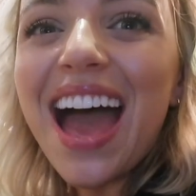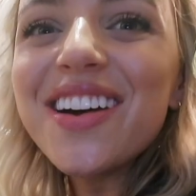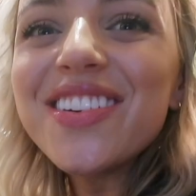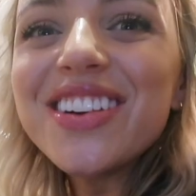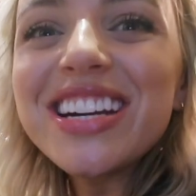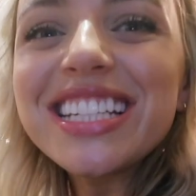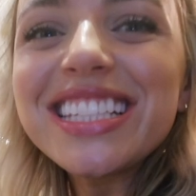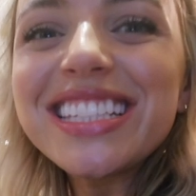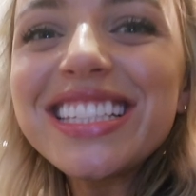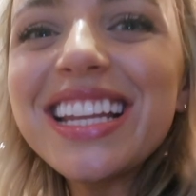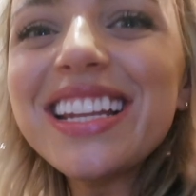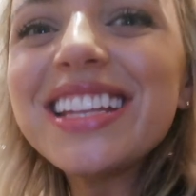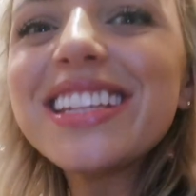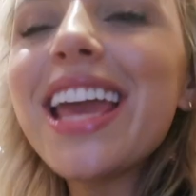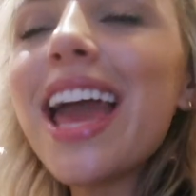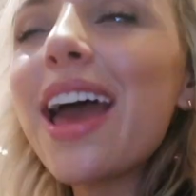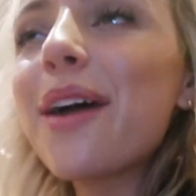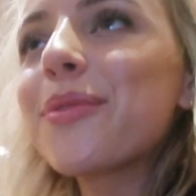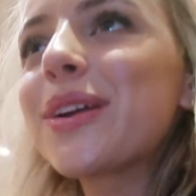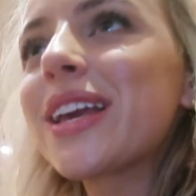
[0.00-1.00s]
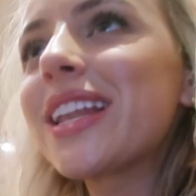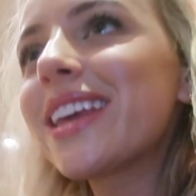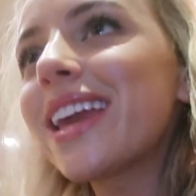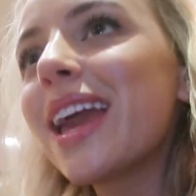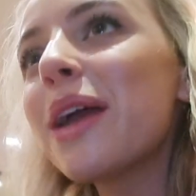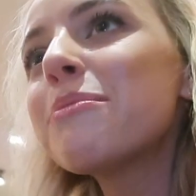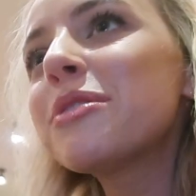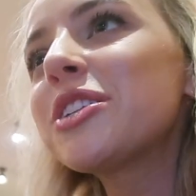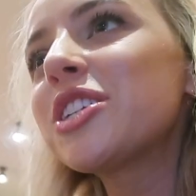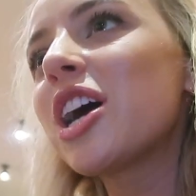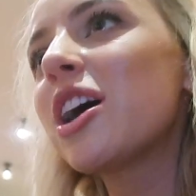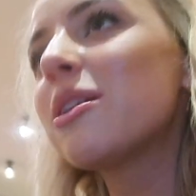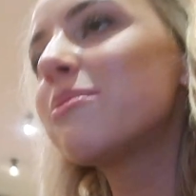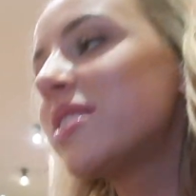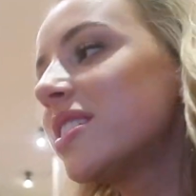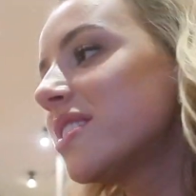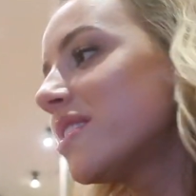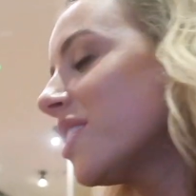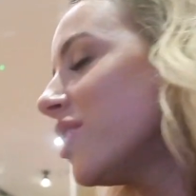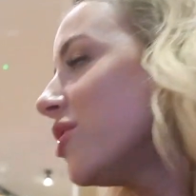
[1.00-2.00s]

And watch Cinderella. Yeah, we're gonna get in pajamas.